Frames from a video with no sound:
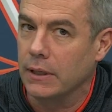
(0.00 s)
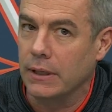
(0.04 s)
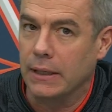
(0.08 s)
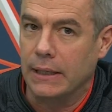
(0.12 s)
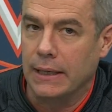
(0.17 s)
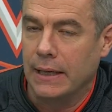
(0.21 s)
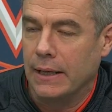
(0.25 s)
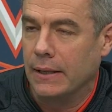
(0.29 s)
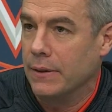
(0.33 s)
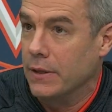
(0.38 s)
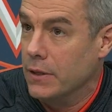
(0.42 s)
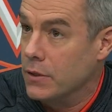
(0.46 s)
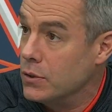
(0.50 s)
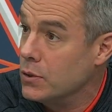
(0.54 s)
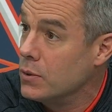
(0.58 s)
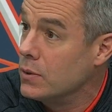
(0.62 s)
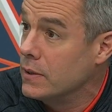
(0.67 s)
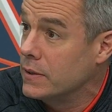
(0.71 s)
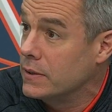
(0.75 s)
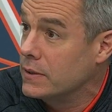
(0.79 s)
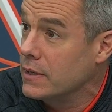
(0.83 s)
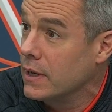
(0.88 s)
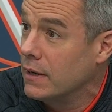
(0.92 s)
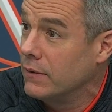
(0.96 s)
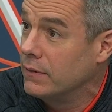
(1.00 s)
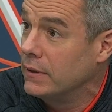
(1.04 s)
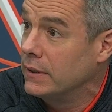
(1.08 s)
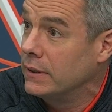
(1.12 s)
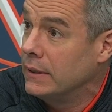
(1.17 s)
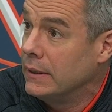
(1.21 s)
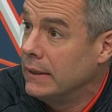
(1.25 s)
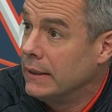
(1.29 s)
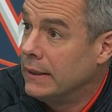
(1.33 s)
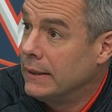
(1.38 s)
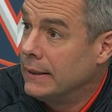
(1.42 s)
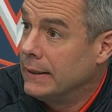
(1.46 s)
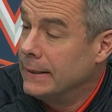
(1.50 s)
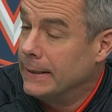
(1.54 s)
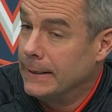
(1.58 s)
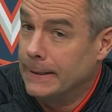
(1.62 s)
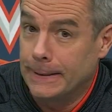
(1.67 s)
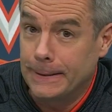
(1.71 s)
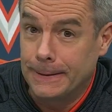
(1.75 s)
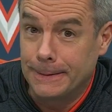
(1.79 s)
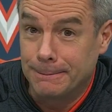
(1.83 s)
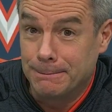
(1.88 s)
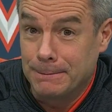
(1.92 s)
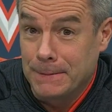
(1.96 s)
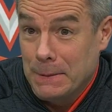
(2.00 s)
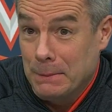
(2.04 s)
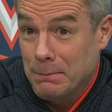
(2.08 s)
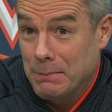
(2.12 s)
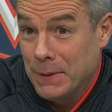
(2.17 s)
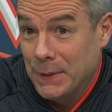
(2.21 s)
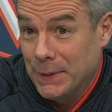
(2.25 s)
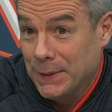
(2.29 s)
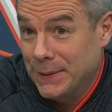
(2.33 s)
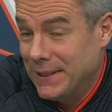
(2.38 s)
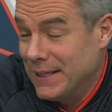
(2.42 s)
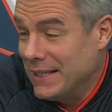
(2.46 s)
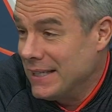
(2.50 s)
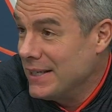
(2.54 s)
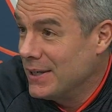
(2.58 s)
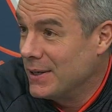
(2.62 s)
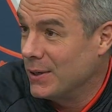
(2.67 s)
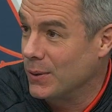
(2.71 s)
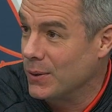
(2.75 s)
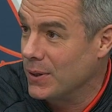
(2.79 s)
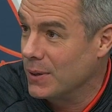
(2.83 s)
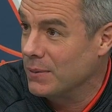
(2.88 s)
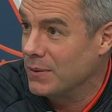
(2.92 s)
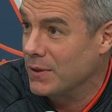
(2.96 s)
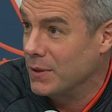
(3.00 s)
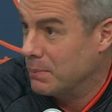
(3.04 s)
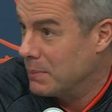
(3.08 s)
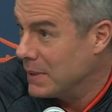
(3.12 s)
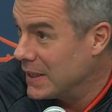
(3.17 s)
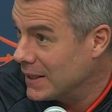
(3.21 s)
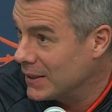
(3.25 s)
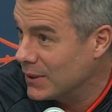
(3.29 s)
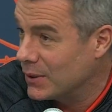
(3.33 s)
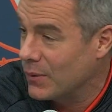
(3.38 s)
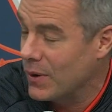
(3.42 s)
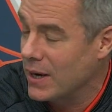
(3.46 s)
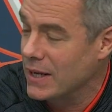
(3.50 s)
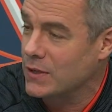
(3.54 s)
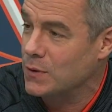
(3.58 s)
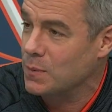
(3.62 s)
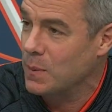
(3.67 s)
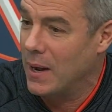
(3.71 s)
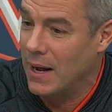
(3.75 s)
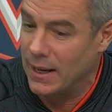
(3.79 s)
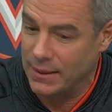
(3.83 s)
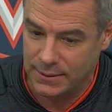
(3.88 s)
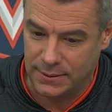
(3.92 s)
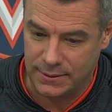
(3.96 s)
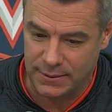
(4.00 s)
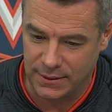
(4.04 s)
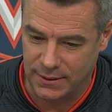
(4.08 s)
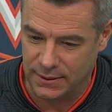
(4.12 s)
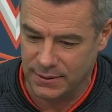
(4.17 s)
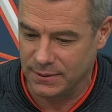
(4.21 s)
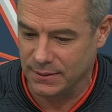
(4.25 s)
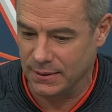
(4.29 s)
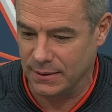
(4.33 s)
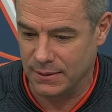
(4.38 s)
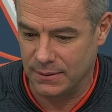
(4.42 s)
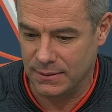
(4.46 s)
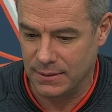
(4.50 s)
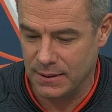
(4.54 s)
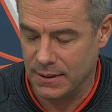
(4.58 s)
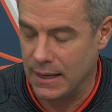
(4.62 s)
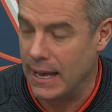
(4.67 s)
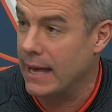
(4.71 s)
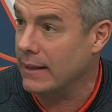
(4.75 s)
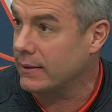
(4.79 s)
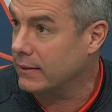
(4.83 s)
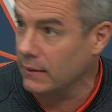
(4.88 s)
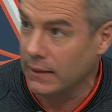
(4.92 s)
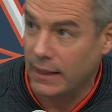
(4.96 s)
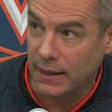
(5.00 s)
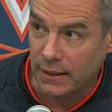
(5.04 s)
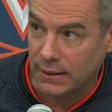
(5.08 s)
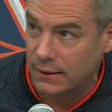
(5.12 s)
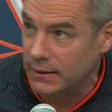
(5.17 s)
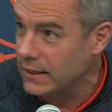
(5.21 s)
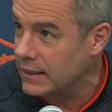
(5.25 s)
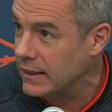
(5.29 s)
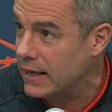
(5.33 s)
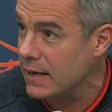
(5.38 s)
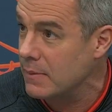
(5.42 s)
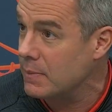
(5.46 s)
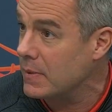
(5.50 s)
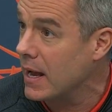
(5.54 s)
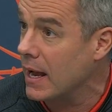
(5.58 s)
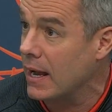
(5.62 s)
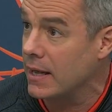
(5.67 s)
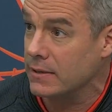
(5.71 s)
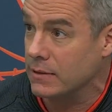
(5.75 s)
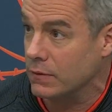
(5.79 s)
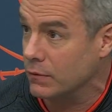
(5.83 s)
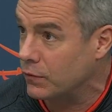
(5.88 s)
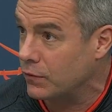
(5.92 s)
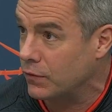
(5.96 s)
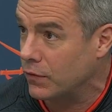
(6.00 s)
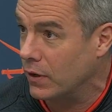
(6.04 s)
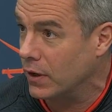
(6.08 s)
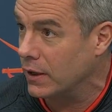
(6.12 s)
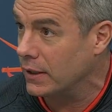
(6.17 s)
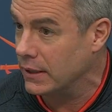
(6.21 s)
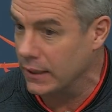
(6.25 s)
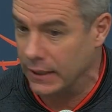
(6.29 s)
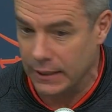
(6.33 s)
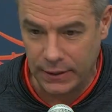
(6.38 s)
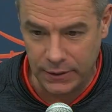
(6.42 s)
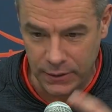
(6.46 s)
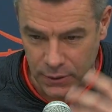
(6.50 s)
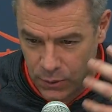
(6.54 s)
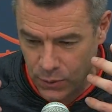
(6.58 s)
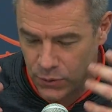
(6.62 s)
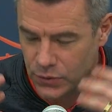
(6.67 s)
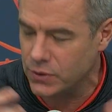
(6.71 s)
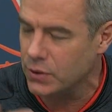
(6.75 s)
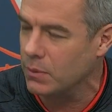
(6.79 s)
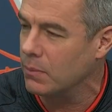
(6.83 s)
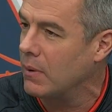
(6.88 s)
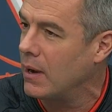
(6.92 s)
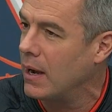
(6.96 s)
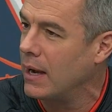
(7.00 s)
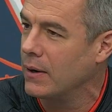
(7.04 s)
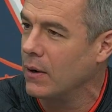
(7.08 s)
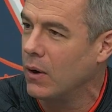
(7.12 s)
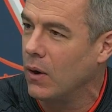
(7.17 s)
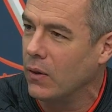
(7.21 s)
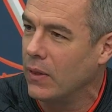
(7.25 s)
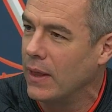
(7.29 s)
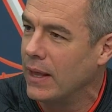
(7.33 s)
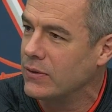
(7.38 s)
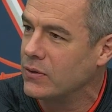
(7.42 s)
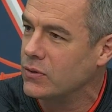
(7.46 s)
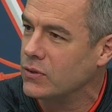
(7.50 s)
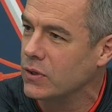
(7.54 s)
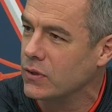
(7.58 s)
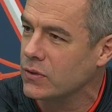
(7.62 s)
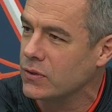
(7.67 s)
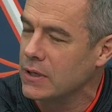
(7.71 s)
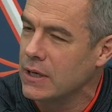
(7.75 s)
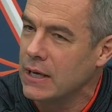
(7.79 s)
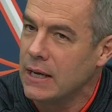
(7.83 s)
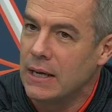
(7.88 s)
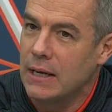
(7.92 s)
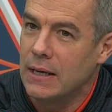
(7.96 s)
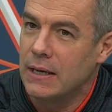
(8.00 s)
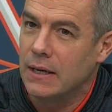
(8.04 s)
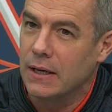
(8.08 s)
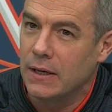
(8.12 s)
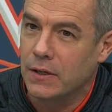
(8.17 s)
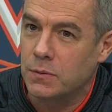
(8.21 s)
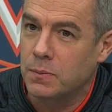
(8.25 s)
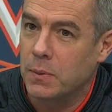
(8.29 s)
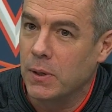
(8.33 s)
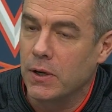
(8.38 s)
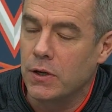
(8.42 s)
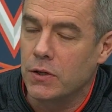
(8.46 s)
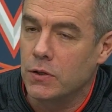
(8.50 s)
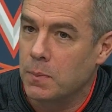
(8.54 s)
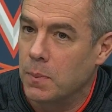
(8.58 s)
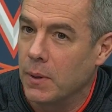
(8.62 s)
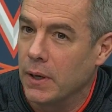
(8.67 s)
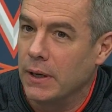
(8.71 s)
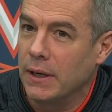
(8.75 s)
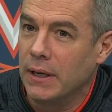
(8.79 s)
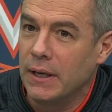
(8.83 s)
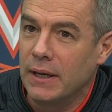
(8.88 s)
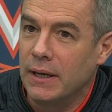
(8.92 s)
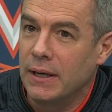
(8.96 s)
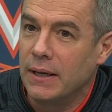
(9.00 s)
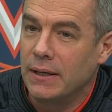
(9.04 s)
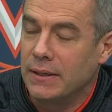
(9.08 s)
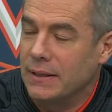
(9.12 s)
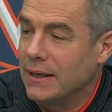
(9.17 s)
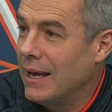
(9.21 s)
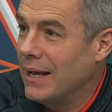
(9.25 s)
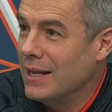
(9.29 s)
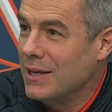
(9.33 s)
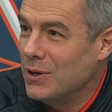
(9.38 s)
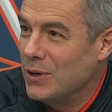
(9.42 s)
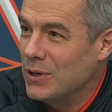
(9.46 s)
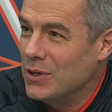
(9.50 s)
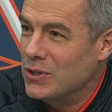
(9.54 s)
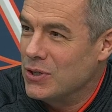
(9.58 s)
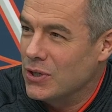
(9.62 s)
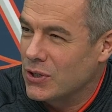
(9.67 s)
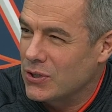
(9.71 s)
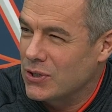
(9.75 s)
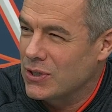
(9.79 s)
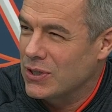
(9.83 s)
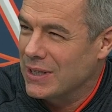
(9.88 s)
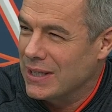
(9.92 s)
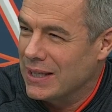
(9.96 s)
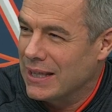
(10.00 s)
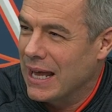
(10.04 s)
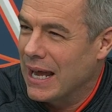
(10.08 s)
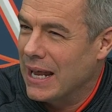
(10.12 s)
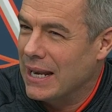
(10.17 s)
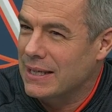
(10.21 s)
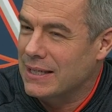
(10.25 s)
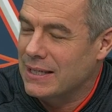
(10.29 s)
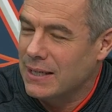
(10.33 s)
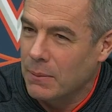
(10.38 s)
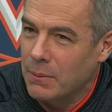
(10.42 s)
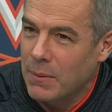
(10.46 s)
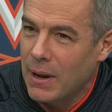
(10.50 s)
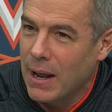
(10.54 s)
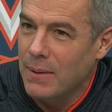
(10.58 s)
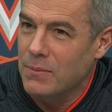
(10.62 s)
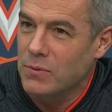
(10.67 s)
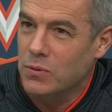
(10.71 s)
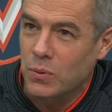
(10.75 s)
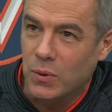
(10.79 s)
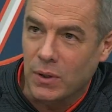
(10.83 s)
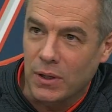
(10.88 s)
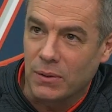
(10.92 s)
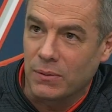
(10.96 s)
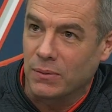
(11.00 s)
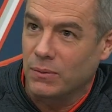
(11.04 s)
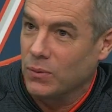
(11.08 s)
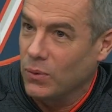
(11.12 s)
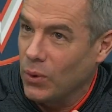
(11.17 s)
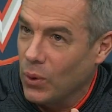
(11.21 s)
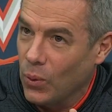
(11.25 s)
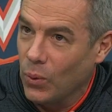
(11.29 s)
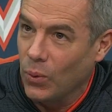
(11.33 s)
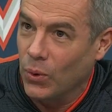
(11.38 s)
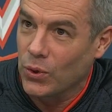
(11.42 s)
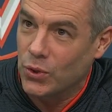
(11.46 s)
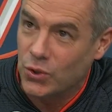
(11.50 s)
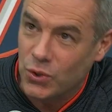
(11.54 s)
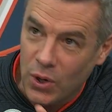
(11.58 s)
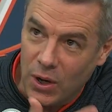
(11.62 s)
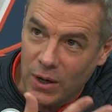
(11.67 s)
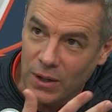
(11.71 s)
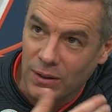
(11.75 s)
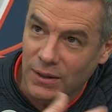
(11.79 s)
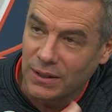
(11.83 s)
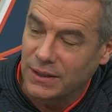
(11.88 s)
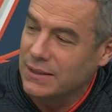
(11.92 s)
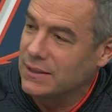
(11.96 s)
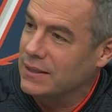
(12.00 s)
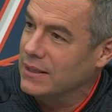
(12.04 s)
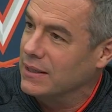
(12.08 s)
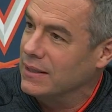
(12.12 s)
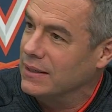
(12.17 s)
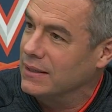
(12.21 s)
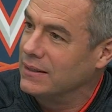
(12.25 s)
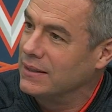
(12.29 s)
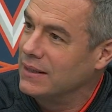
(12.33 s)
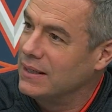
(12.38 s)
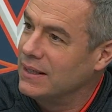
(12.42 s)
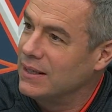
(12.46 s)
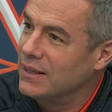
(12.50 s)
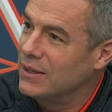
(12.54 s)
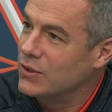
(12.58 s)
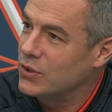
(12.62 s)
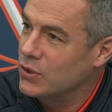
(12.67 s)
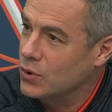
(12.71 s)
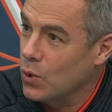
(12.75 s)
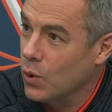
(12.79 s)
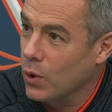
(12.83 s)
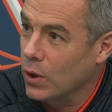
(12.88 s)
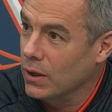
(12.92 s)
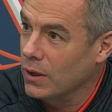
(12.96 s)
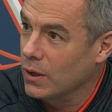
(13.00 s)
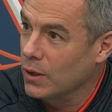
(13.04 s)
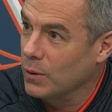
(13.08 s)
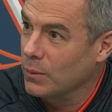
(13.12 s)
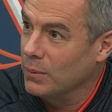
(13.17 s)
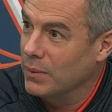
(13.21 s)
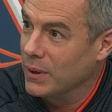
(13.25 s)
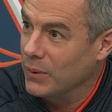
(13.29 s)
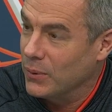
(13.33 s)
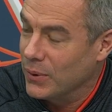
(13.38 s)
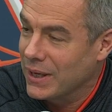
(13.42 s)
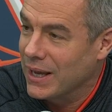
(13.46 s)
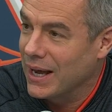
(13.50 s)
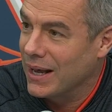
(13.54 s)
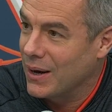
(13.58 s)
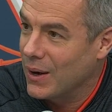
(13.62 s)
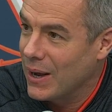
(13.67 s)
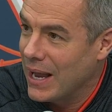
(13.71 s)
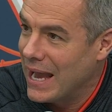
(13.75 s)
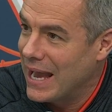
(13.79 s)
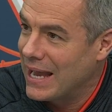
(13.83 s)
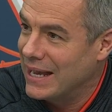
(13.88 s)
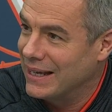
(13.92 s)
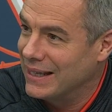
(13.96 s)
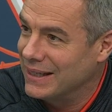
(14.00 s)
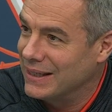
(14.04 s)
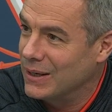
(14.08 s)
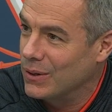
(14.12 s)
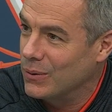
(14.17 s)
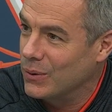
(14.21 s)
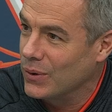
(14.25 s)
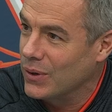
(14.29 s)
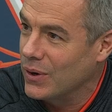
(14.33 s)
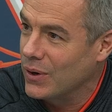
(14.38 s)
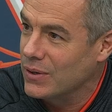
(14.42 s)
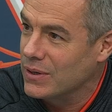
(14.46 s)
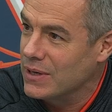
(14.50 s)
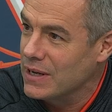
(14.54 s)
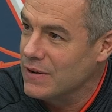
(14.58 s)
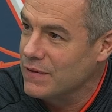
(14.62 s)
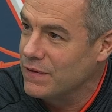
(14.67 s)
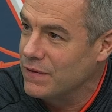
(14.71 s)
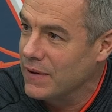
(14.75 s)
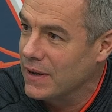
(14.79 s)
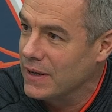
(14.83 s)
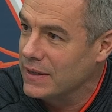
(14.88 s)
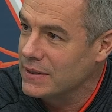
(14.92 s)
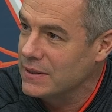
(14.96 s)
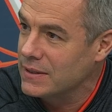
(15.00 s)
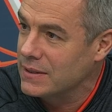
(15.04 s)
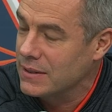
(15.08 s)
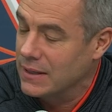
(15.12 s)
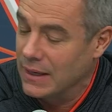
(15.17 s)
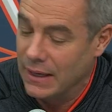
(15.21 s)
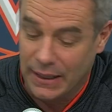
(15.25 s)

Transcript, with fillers: And again, the newness of it, um, the ability, you know, to, to be in the right spots, to athletically keep guys in front and use your mind, all that's just experience. But yeah, you know, you just that sometimes when we're struggling to score a little bit, we got to hang in there with our defense.